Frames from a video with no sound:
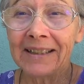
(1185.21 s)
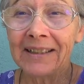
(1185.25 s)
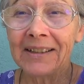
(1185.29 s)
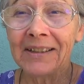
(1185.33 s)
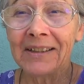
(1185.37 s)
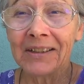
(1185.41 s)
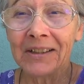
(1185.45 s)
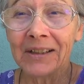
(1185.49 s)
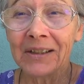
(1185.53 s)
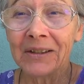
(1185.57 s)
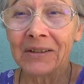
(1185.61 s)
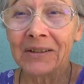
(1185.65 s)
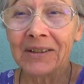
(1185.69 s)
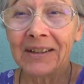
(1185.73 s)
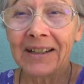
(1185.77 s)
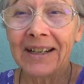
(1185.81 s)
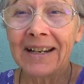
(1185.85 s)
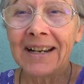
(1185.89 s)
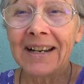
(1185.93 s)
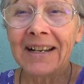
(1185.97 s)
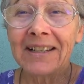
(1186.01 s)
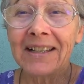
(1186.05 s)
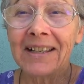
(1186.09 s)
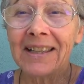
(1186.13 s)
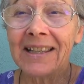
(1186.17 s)
You know,
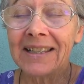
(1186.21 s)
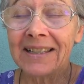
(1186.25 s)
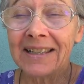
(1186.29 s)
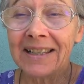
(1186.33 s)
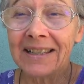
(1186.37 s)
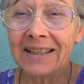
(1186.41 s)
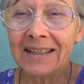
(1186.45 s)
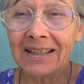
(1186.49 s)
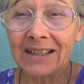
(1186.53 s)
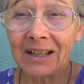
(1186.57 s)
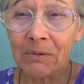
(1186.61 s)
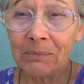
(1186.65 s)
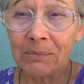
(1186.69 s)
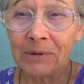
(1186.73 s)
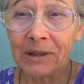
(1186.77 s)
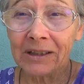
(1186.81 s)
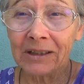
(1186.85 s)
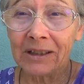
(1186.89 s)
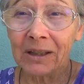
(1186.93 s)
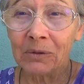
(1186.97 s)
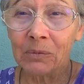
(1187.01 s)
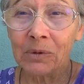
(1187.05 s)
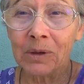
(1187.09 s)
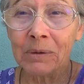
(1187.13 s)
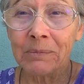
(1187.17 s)
this is
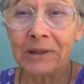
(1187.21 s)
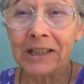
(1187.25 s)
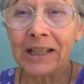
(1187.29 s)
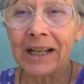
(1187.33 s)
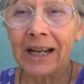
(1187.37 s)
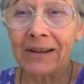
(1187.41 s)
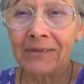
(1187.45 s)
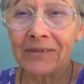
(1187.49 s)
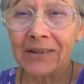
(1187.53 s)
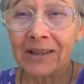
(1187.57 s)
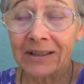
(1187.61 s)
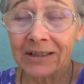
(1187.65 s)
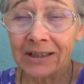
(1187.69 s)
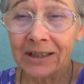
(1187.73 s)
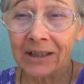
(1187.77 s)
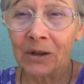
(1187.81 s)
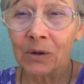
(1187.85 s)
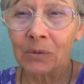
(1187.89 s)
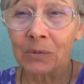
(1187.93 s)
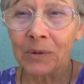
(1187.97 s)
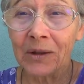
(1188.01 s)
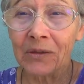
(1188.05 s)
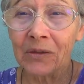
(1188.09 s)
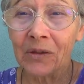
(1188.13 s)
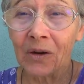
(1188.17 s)
something that women have to
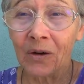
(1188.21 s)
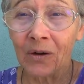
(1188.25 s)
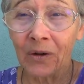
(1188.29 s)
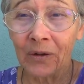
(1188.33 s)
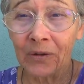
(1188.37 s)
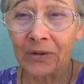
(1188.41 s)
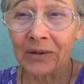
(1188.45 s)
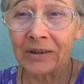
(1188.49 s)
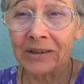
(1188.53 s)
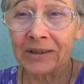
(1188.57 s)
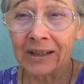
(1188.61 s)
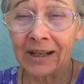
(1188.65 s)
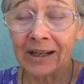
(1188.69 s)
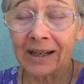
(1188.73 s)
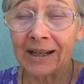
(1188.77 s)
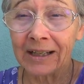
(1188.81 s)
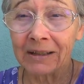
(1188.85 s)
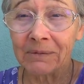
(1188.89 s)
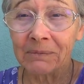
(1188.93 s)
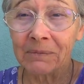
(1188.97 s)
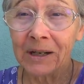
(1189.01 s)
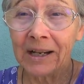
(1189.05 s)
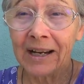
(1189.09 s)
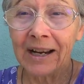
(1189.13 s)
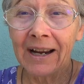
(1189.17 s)
deal with all the
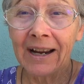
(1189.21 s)
time.